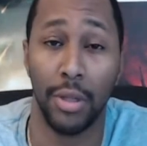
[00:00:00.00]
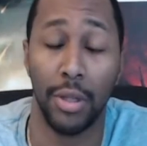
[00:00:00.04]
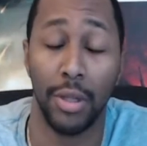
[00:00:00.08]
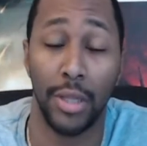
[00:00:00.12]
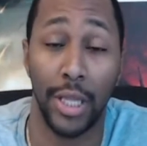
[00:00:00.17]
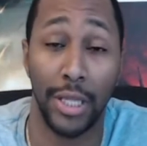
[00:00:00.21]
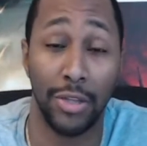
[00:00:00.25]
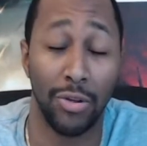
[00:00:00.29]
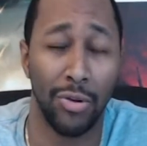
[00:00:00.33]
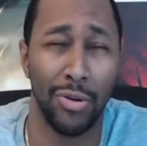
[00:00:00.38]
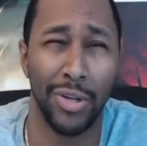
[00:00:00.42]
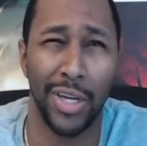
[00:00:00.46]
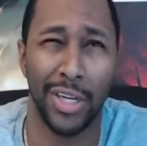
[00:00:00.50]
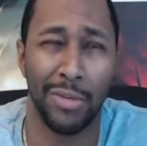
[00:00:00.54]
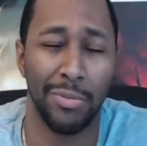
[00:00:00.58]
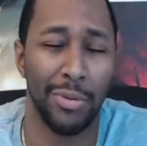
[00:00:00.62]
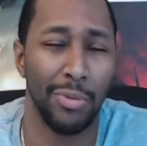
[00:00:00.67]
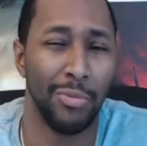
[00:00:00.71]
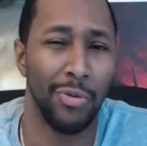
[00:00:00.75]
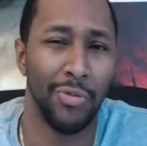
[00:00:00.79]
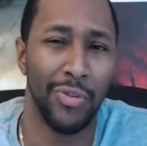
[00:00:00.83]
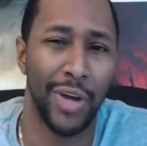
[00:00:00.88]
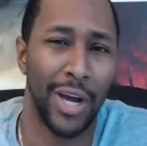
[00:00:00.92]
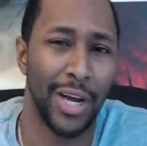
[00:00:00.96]
That's the only X Men
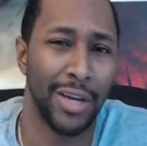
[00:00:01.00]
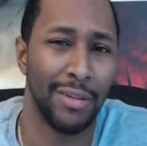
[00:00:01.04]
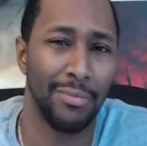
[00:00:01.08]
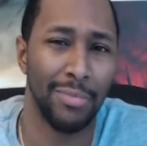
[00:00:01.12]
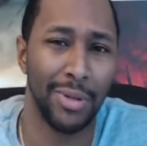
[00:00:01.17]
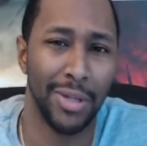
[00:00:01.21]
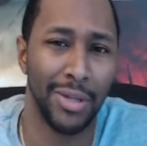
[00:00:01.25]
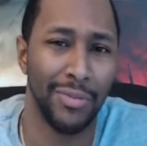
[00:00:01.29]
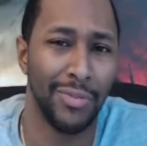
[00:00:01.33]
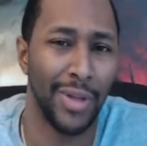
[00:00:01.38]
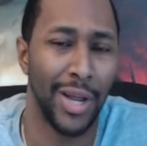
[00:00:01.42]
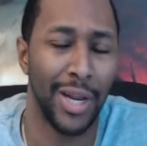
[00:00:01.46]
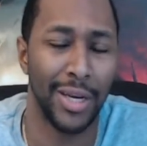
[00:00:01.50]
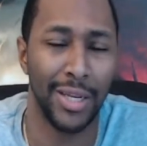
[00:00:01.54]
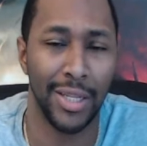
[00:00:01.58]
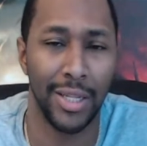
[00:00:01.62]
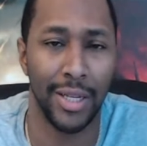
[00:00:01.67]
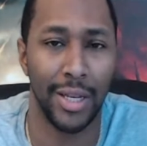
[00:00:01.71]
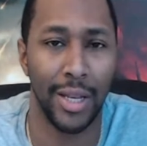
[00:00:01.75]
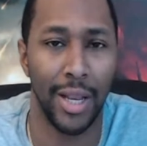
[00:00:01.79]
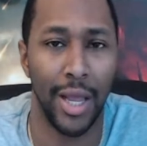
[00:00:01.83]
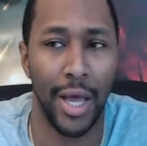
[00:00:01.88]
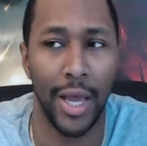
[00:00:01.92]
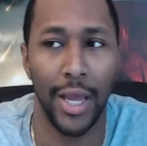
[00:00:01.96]
movie I can believe that I
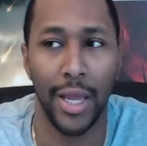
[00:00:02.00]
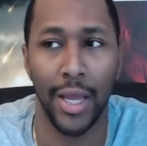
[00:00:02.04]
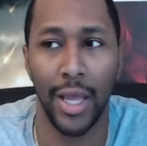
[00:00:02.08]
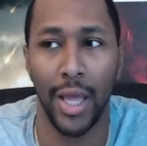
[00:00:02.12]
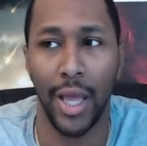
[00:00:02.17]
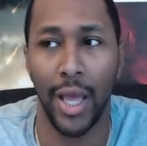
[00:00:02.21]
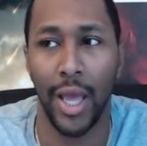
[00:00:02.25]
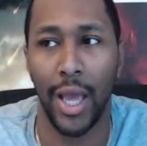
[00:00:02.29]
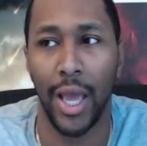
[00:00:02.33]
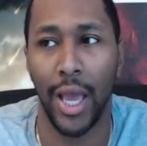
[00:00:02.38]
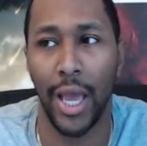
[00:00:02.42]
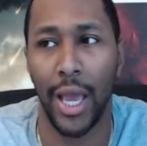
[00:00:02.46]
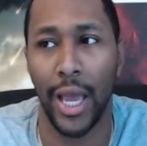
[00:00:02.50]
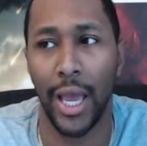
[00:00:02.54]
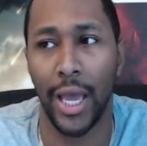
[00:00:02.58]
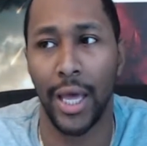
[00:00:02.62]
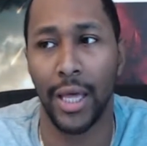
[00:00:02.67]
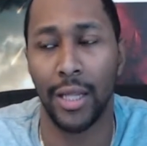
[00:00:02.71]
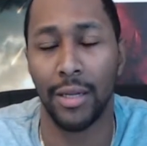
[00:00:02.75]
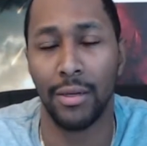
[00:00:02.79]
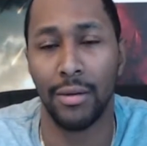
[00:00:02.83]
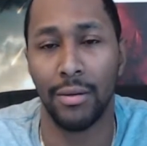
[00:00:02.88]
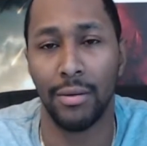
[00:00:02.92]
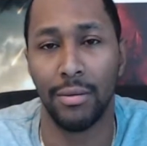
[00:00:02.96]
didn't like.
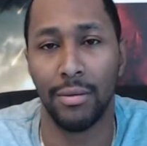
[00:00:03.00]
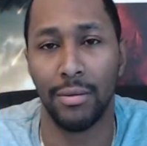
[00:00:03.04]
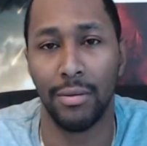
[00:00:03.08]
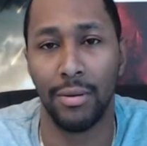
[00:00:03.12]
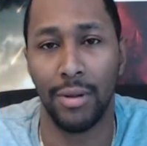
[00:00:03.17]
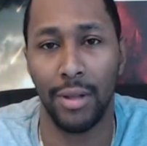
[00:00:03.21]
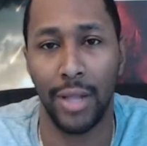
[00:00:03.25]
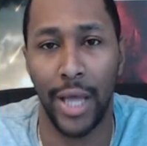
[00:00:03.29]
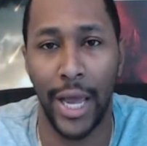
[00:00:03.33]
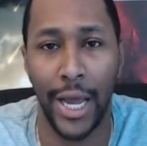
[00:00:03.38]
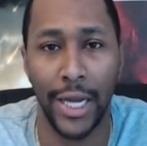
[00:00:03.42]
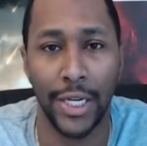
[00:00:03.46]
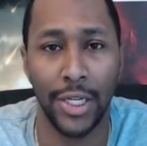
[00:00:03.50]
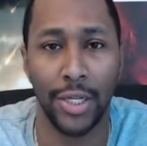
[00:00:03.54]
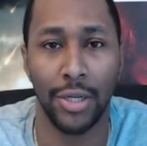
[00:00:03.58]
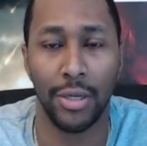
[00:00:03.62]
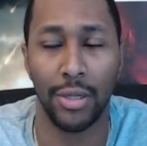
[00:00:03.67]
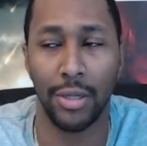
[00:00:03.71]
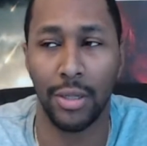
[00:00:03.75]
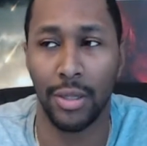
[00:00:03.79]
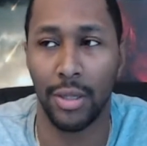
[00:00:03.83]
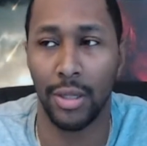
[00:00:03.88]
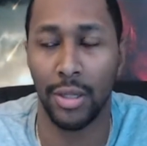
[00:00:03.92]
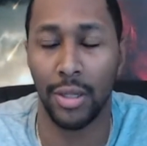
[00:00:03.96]
And the
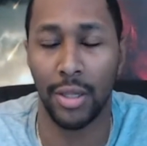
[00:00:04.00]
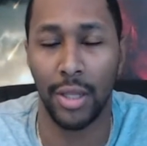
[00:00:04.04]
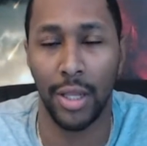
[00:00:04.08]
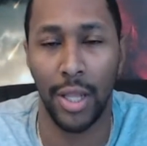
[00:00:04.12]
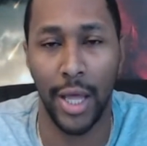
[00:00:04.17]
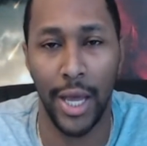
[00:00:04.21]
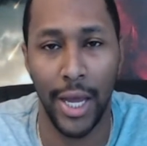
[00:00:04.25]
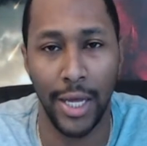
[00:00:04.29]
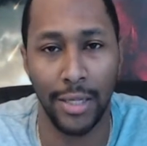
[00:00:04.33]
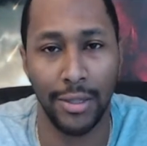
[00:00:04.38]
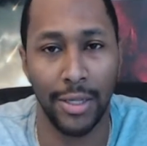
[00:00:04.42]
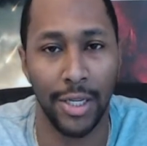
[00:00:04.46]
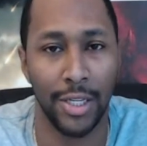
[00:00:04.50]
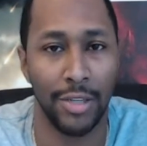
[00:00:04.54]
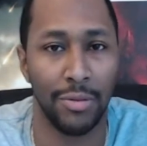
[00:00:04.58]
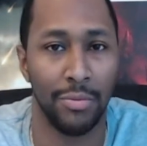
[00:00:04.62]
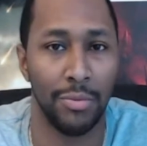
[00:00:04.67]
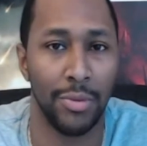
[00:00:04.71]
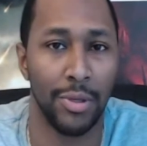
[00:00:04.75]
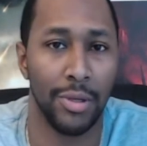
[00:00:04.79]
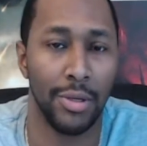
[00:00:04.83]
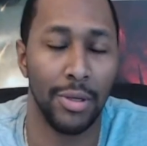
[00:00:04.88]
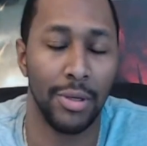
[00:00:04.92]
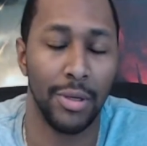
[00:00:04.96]
last X
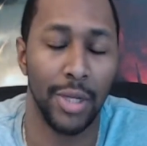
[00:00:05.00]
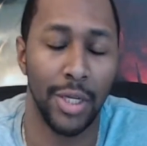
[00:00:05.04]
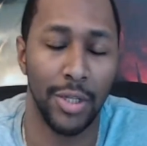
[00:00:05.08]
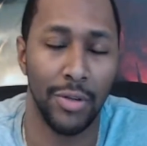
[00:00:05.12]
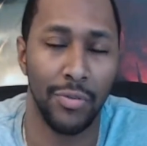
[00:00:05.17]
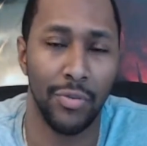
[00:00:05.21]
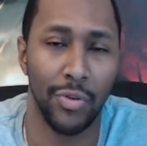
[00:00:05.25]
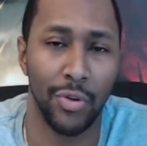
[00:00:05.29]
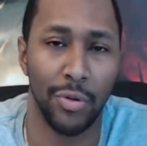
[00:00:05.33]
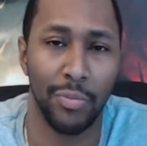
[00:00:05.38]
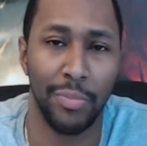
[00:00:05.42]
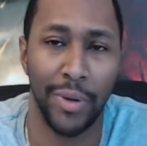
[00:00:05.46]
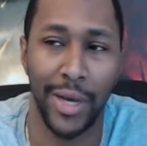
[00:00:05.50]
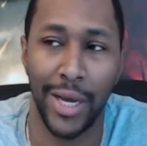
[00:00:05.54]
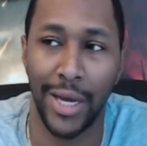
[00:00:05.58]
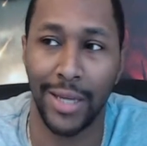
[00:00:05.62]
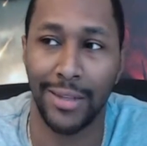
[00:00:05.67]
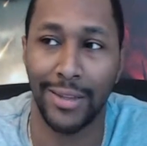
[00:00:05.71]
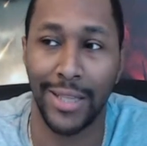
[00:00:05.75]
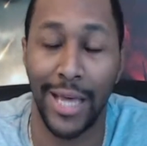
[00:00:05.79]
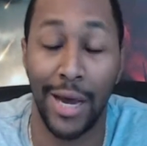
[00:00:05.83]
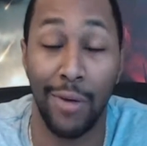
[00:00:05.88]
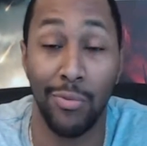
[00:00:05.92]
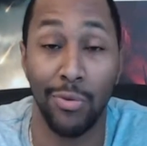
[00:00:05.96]
Men Days of Future
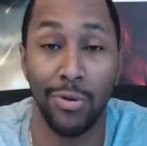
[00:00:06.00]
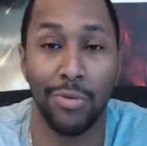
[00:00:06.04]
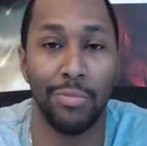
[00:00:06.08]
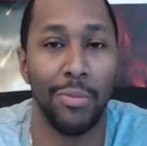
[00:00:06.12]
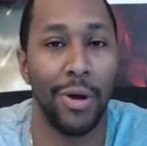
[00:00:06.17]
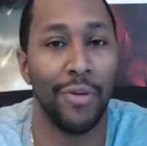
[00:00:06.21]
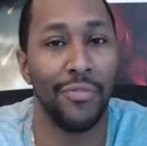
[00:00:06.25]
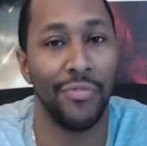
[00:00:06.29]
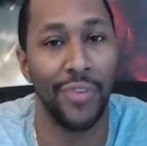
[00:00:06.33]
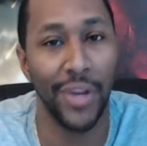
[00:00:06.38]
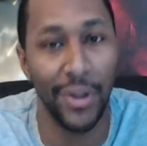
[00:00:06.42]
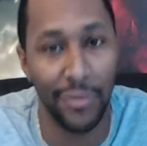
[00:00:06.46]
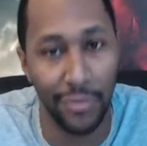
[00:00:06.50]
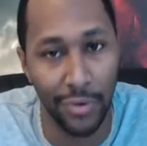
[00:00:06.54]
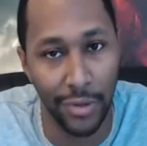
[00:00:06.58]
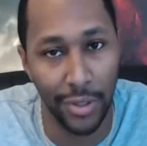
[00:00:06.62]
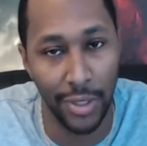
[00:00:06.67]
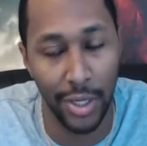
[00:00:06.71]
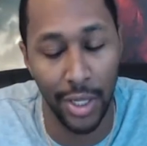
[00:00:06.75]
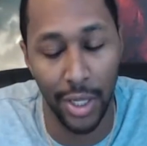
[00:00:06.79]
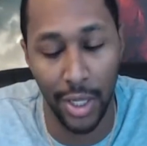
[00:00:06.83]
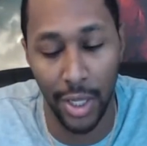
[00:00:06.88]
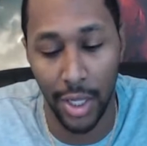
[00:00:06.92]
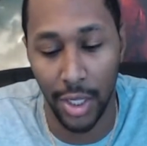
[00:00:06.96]
Past, that was my favorite.
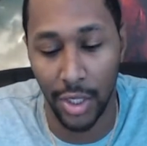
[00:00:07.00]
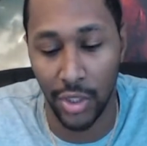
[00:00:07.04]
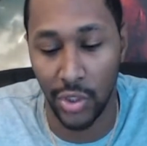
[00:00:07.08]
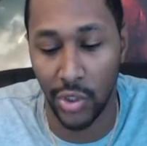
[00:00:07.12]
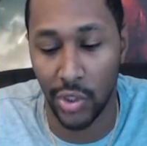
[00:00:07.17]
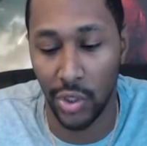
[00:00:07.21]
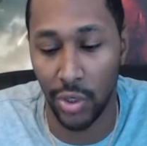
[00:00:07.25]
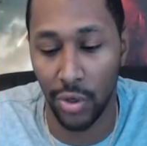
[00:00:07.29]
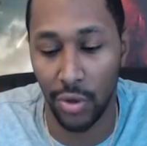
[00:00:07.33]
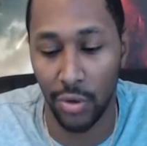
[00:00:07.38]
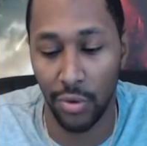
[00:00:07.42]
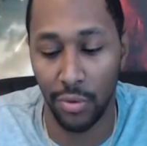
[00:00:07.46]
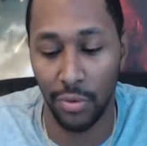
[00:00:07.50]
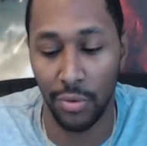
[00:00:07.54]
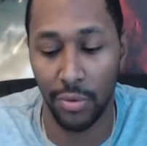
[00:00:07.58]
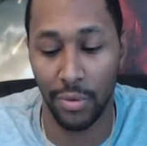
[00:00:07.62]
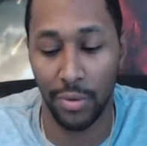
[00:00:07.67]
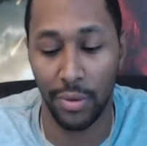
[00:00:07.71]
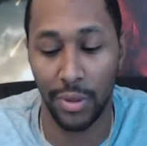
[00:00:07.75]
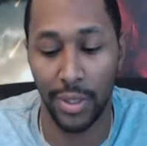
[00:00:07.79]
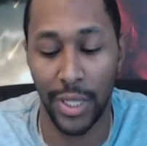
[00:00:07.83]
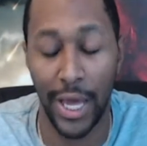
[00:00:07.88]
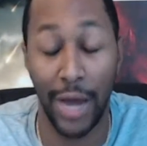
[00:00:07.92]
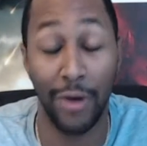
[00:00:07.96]
So
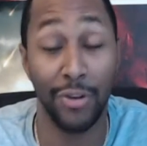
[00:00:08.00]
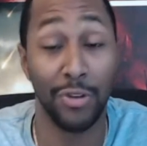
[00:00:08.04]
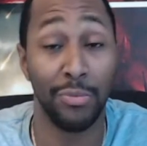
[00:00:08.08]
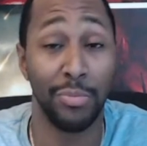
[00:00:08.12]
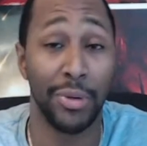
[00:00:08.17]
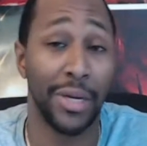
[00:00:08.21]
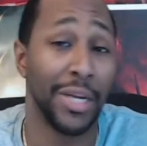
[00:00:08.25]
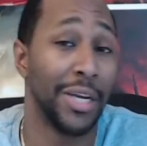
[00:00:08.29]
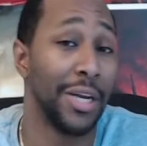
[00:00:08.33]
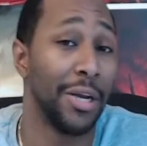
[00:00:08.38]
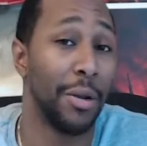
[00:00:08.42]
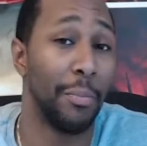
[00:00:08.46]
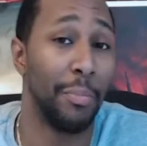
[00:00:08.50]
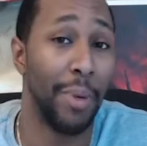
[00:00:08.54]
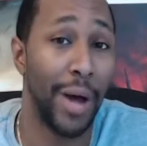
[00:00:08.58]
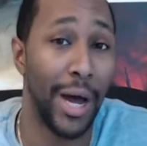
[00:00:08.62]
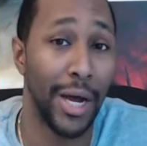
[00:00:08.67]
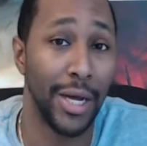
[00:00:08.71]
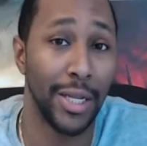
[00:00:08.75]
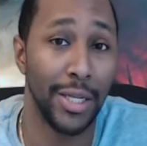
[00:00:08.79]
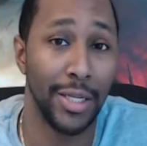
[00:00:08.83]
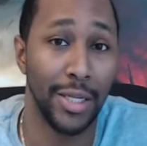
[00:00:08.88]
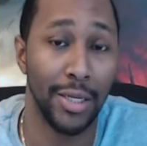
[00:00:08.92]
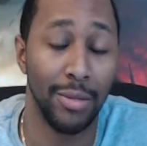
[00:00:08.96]
now he's bringing in
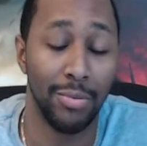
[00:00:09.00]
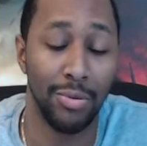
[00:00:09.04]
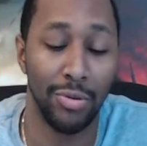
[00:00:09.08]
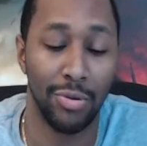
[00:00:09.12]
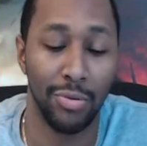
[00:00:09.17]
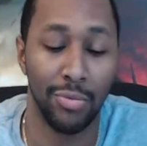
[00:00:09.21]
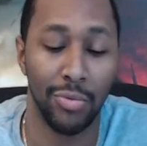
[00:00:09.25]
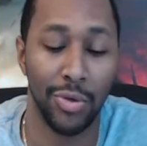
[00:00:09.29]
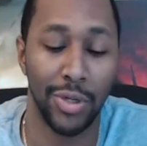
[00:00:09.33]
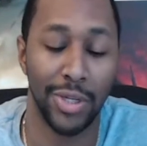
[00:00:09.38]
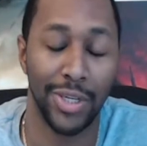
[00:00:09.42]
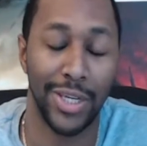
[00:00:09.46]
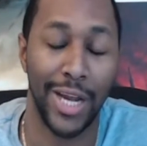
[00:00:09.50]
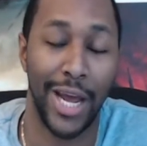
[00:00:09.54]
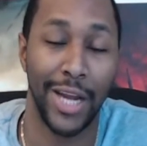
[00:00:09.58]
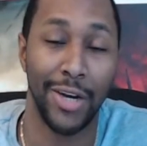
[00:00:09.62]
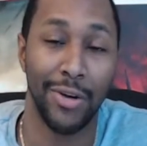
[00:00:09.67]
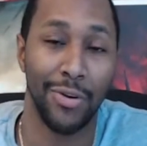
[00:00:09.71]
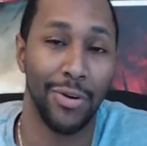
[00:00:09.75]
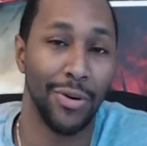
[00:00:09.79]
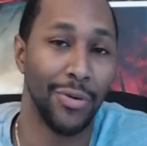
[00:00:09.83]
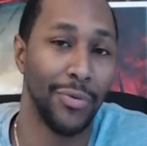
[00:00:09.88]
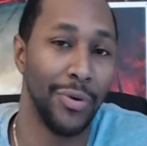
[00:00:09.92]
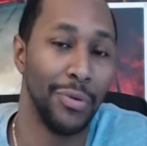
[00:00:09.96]
Apocalypse, which I
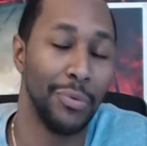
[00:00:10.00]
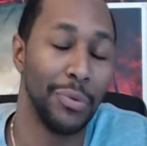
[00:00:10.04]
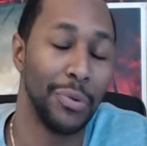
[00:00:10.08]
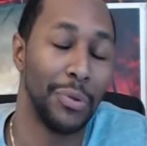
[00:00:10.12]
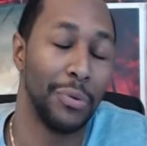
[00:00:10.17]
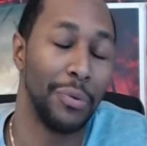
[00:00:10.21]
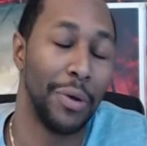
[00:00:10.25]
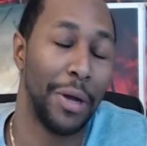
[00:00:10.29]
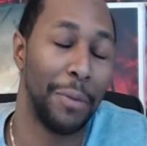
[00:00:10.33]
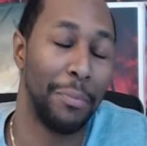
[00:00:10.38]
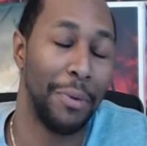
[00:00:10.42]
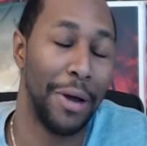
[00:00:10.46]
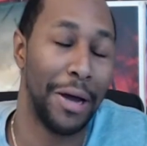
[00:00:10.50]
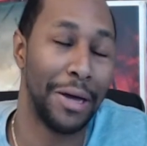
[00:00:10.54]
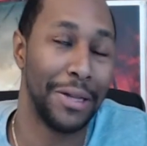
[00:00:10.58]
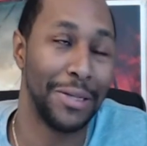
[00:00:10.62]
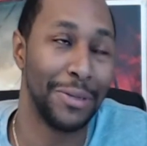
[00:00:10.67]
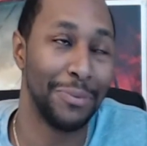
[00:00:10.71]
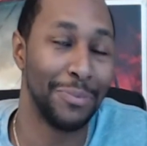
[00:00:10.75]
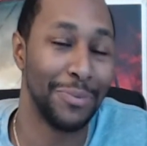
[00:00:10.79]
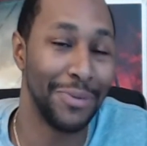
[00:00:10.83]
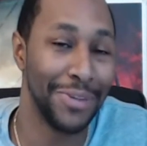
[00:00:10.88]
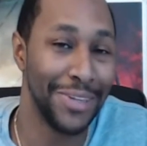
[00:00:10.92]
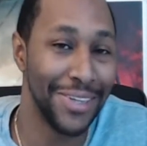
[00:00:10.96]
don't agree with the way
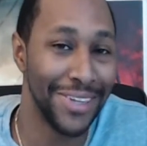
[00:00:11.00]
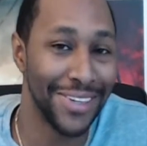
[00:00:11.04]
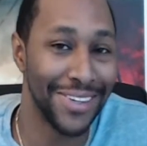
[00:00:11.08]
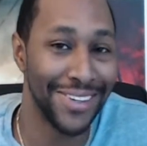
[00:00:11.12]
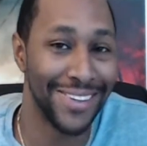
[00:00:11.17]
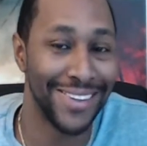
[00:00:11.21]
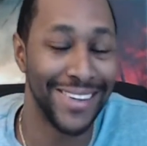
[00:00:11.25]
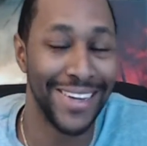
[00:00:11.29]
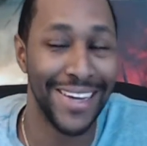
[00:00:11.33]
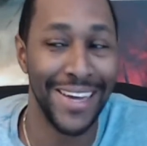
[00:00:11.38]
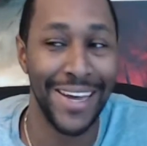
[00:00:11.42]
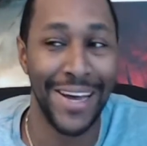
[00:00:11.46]
Apocalypse looks.